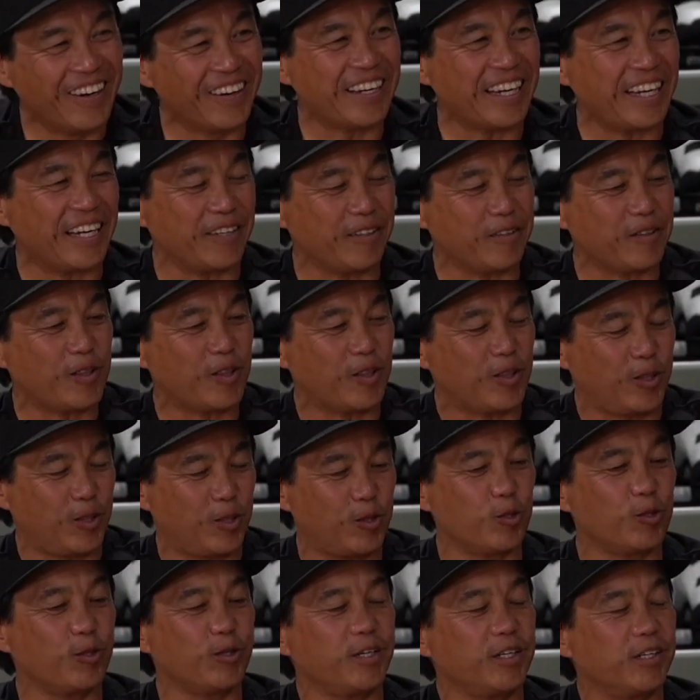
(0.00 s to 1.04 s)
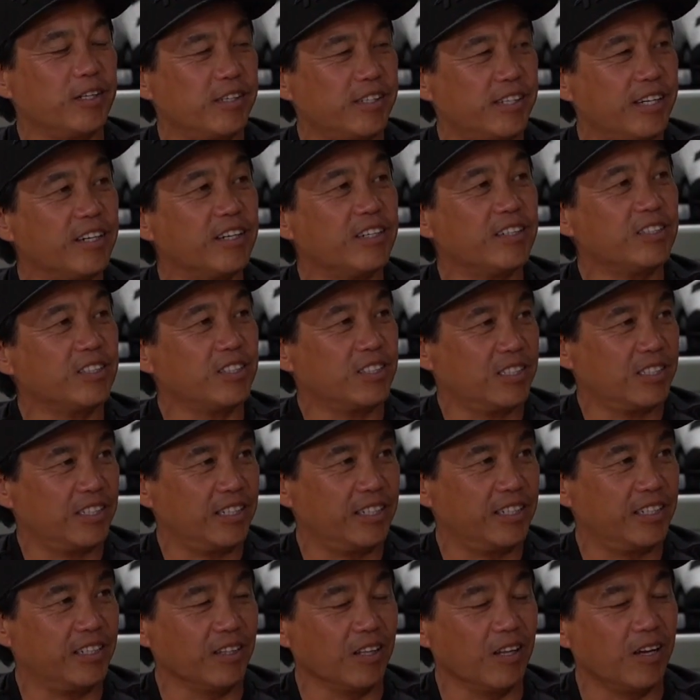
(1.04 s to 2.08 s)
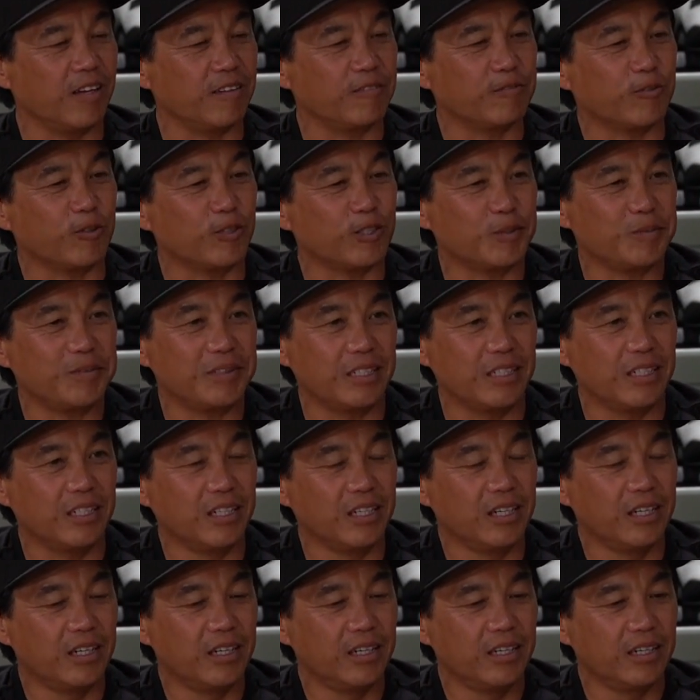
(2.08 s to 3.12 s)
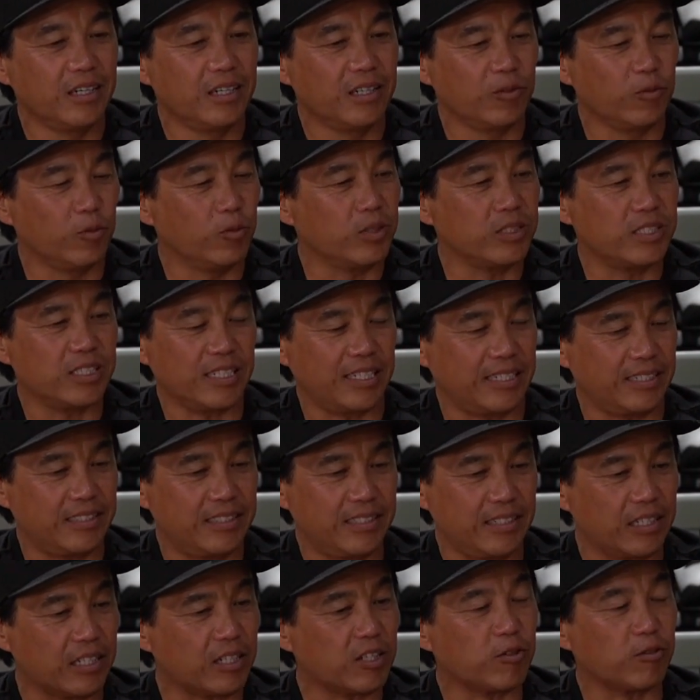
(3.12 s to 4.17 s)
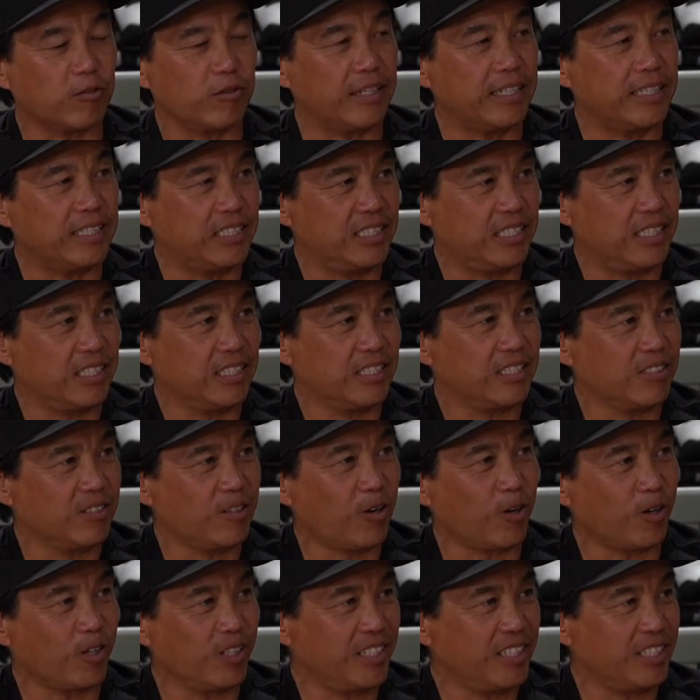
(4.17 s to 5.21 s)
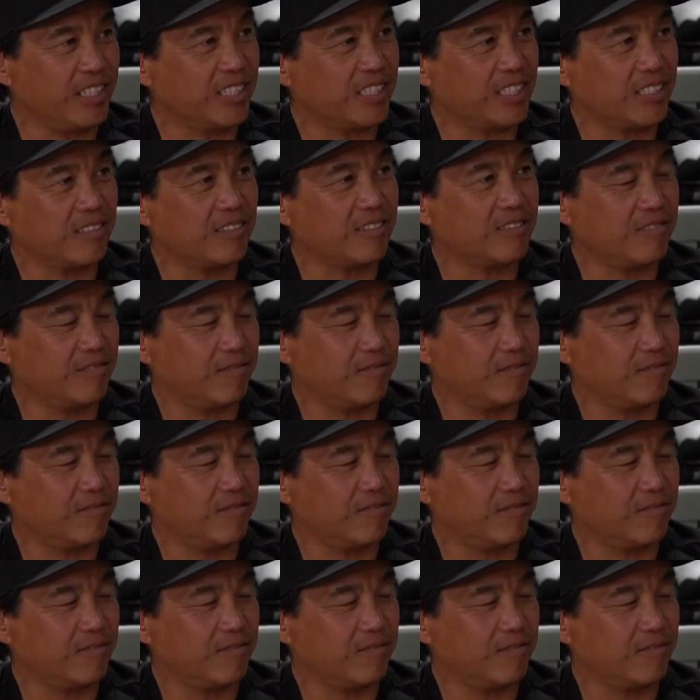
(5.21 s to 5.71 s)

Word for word: okay, through your years in law enforcement, what's like the craziest, gnarliest